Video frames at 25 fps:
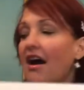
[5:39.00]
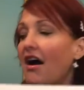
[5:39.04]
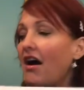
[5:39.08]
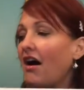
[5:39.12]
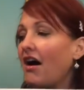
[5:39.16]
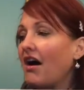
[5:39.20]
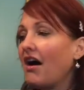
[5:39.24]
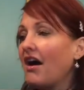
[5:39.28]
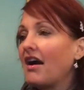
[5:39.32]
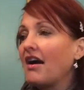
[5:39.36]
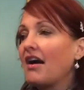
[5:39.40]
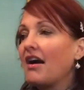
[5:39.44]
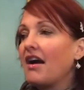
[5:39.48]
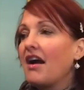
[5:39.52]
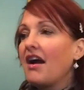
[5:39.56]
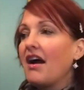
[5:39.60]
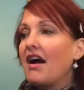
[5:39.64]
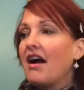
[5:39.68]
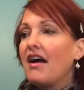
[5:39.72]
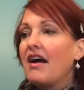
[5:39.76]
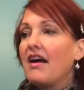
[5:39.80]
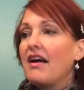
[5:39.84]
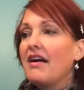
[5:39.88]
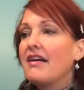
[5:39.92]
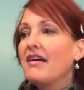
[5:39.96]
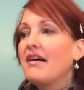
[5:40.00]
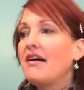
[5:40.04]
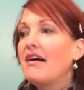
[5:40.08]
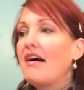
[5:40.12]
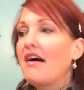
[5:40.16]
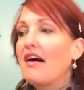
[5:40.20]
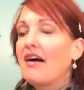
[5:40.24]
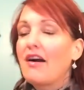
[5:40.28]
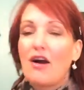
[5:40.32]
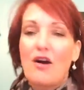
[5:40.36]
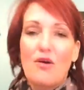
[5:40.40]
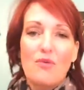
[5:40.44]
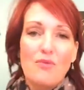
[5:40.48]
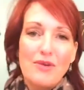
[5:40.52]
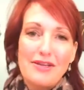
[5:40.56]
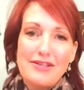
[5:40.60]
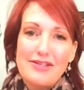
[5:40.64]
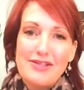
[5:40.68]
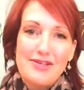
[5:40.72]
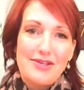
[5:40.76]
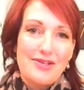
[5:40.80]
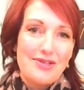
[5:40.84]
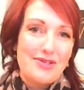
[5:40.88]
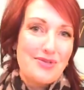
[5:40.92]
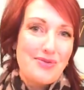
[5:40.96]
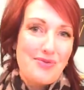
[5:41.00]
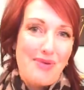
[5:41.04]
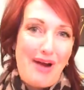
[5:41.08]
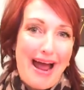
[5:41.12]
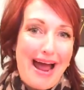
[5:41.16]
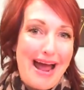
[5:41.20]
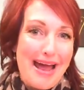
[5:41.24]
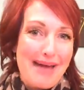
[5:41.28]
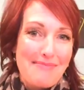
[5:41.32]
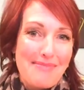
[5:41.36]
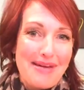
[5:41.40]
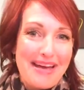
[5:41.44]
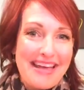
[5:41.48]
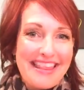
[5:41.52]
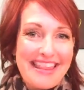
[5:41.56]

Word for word: are our original tribe.